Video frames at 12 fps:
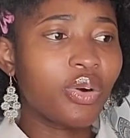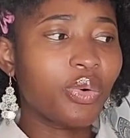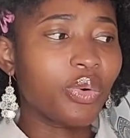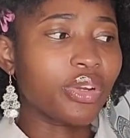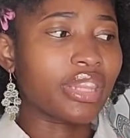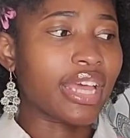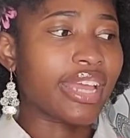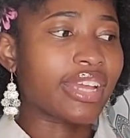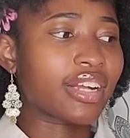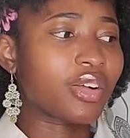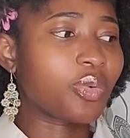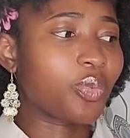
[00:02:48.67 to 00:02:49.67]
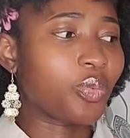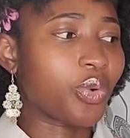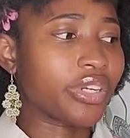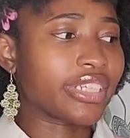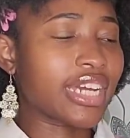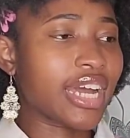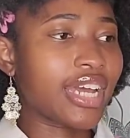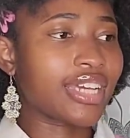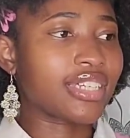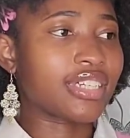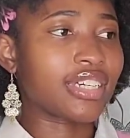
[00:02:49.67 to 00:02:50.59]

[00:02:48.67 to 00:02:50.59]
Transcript: or one guy,